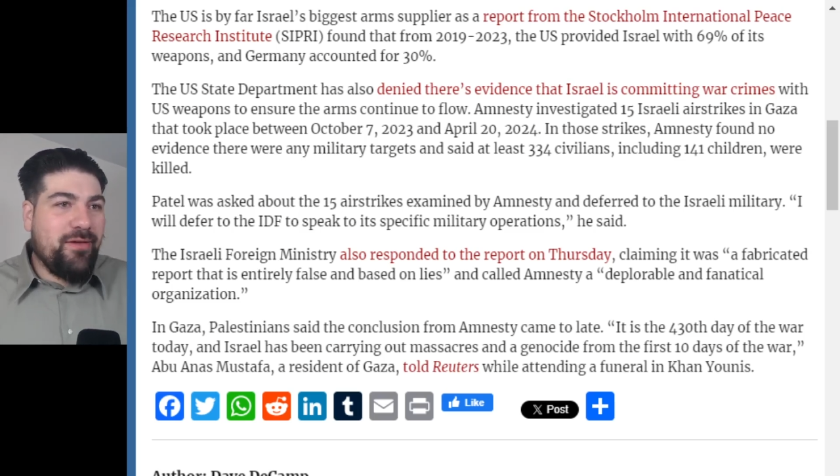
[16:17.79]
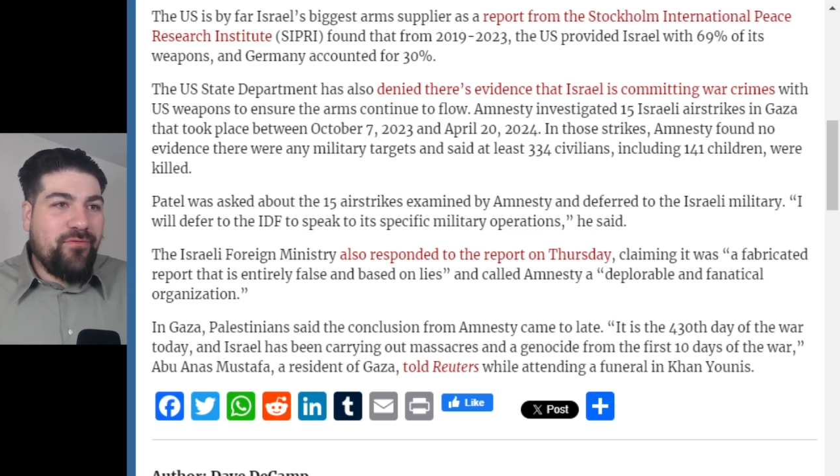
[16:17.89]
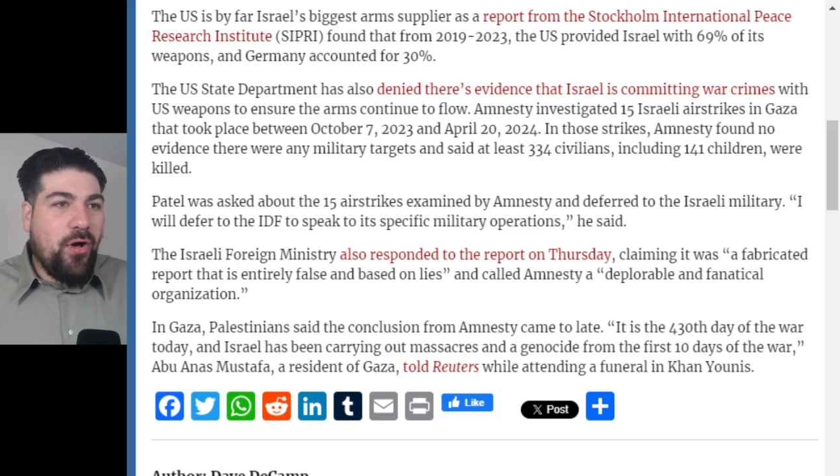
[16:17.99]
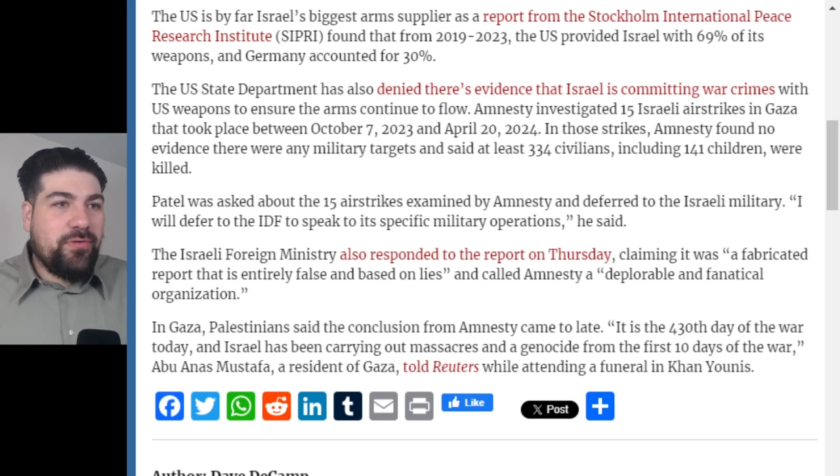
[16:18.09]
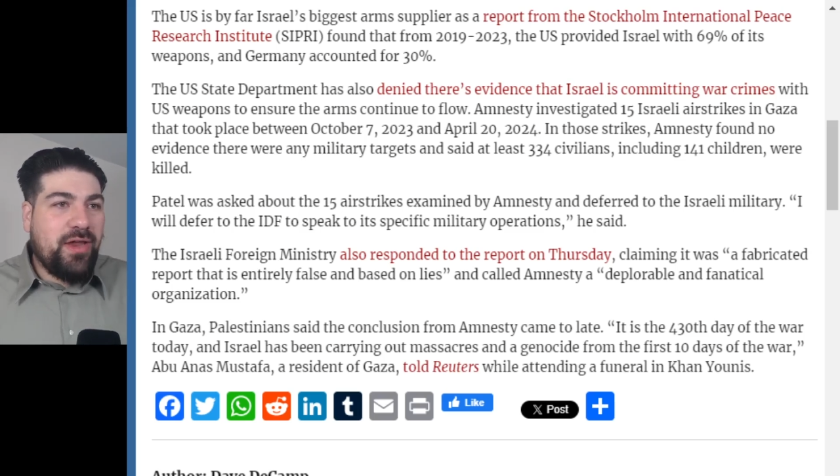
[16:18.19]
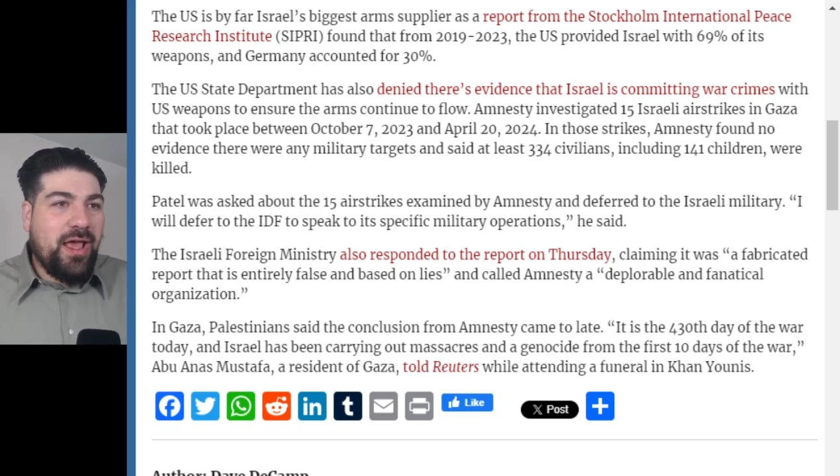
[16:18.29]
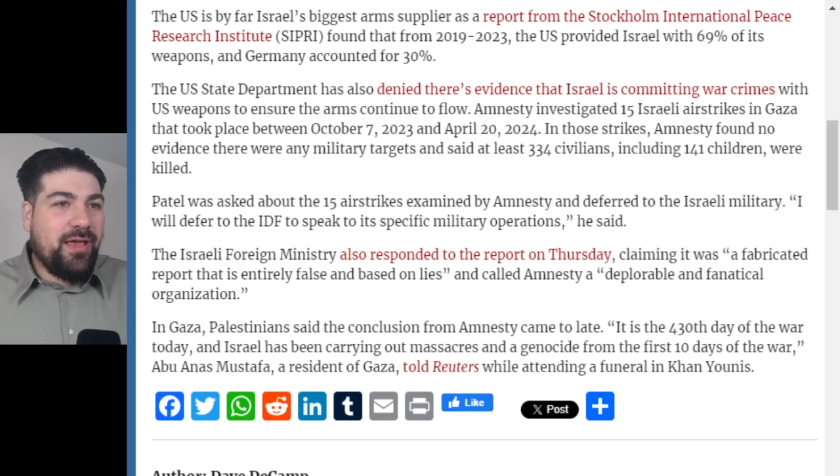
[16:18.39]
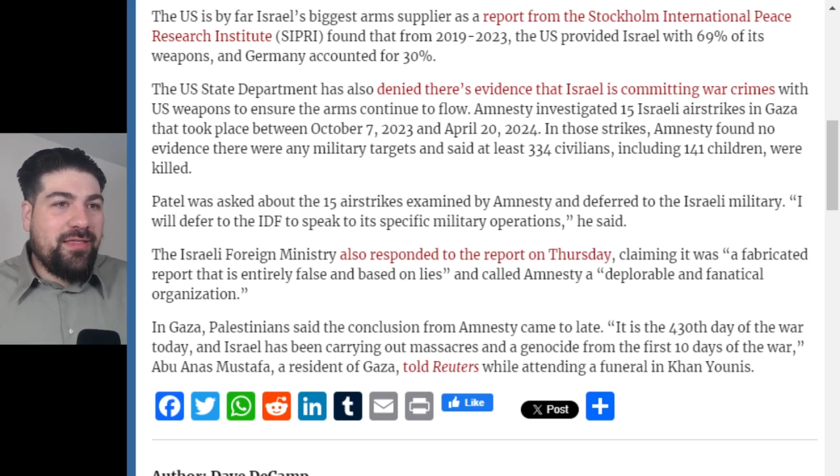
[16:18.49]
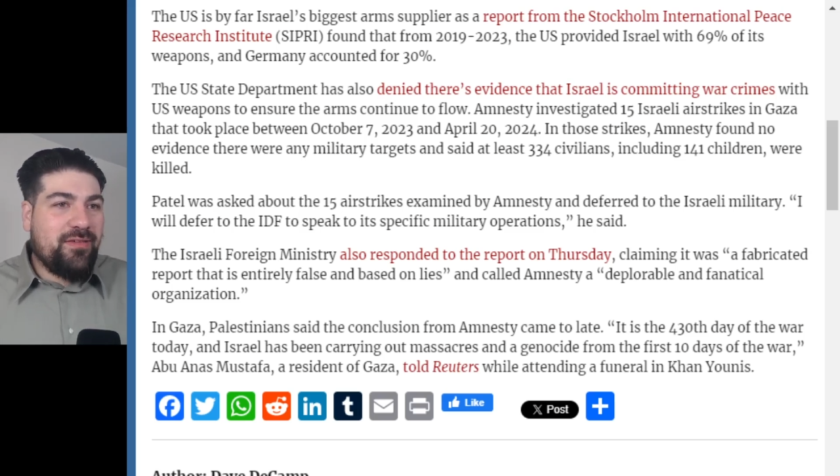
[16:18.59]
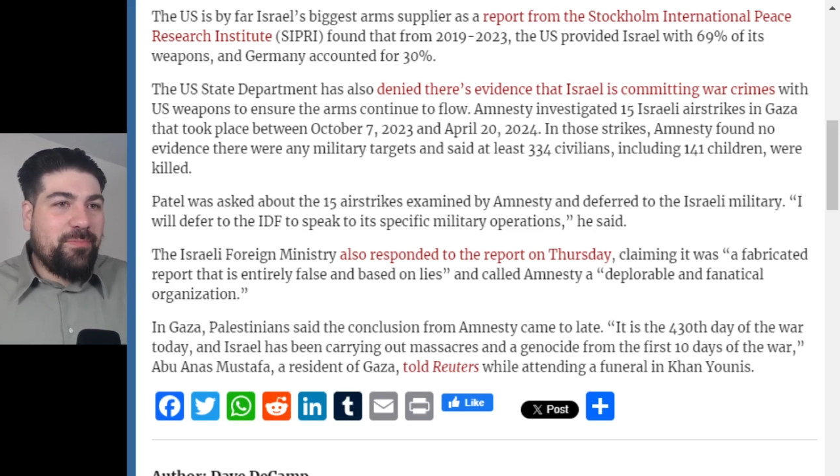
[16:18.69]
involved in any
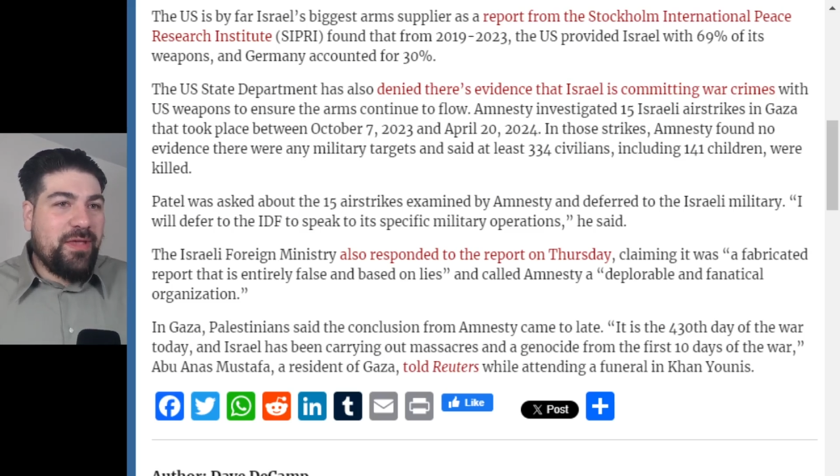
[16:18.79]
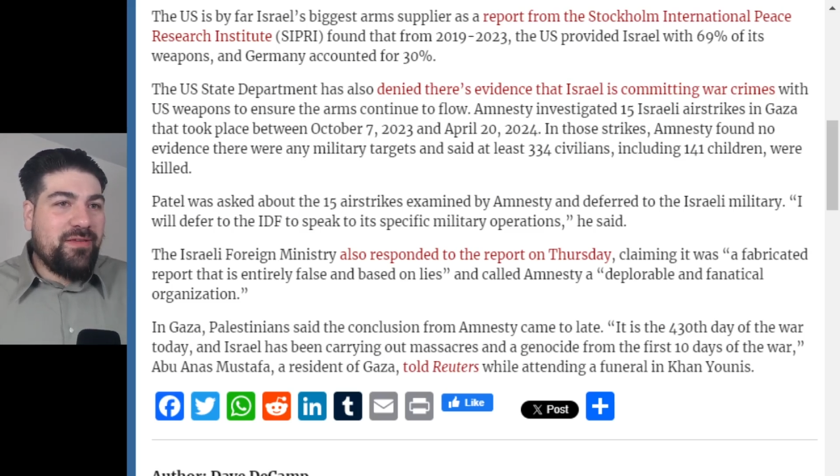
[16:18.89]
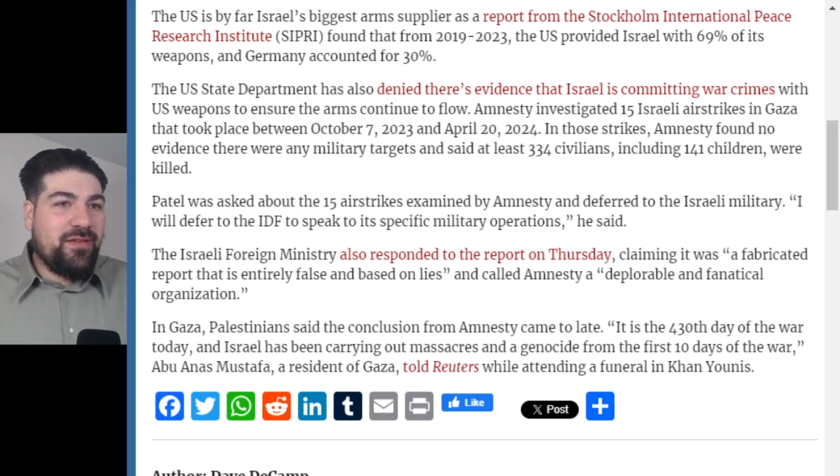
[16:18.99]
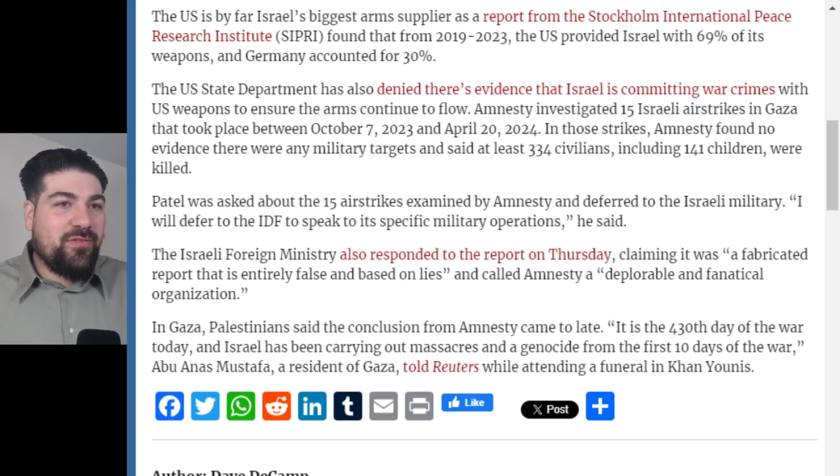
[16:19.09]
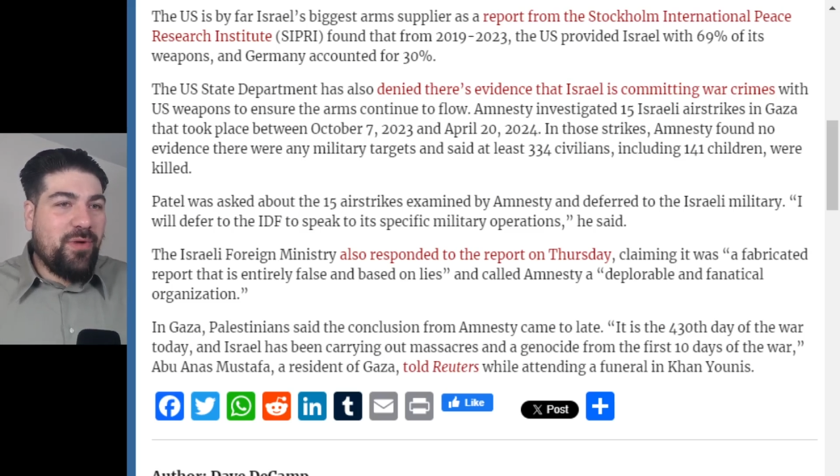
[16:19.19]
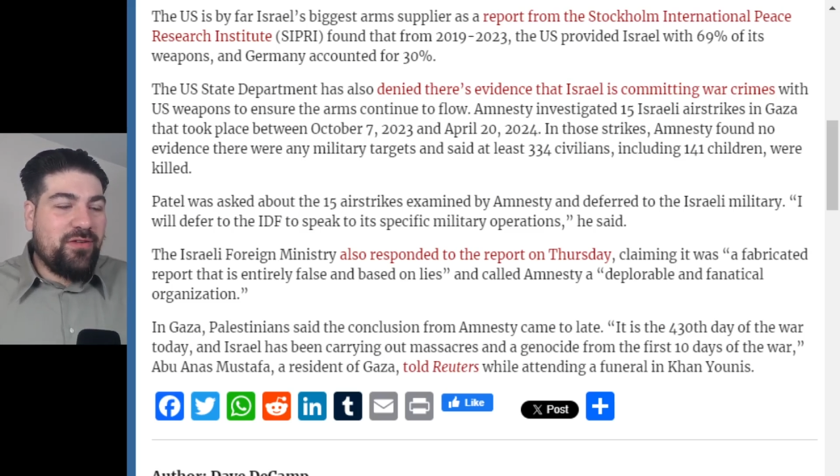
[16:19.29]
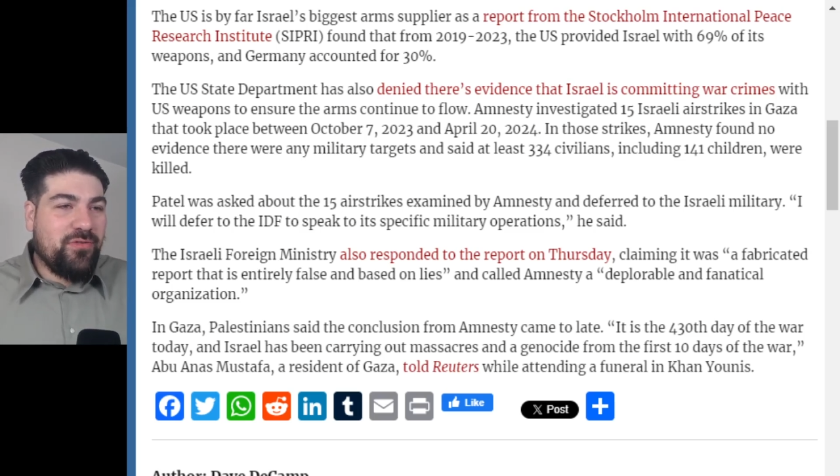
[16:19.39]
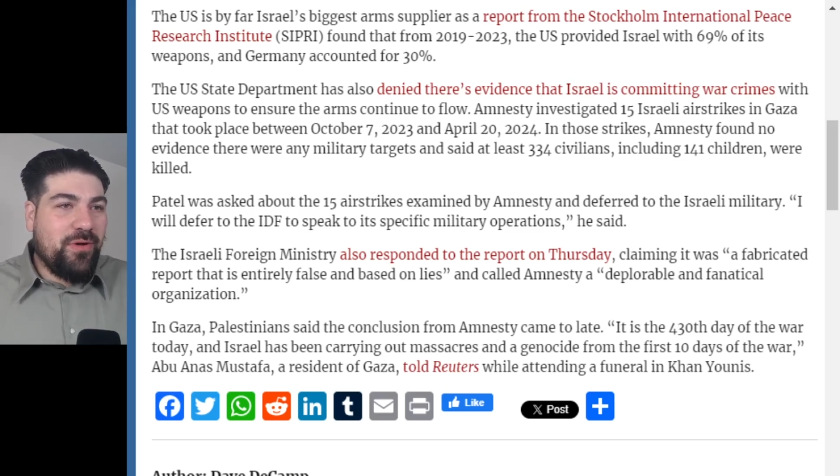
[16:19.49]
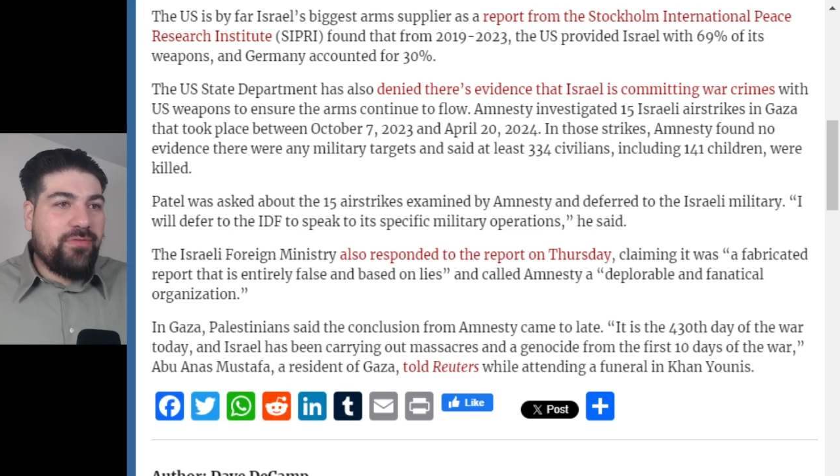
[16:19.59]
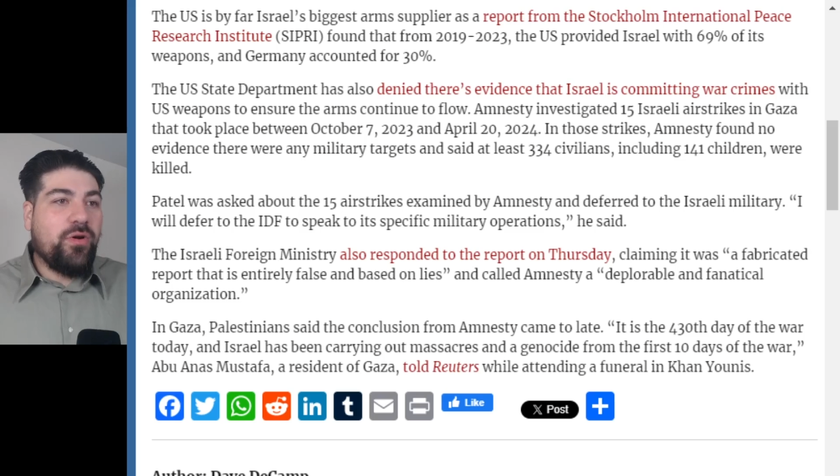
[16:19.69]
of this business
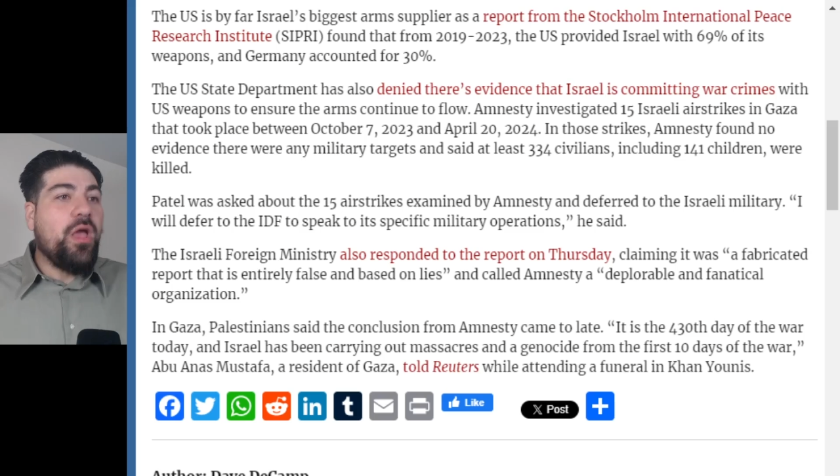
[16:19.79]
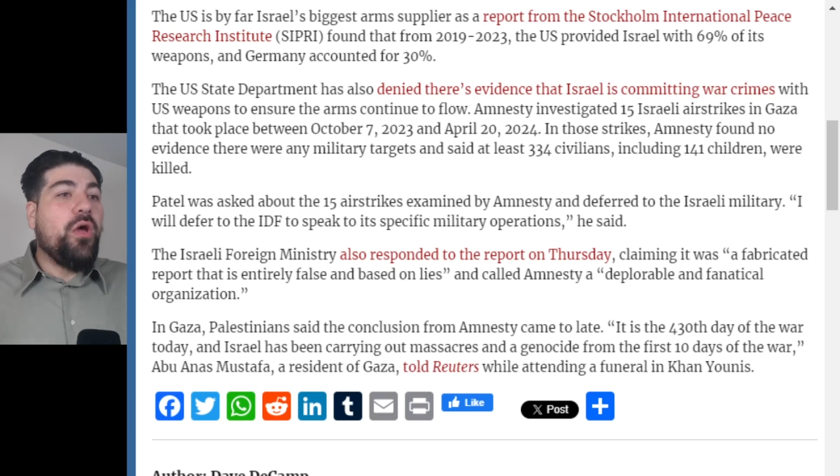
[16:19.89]
whatsoever?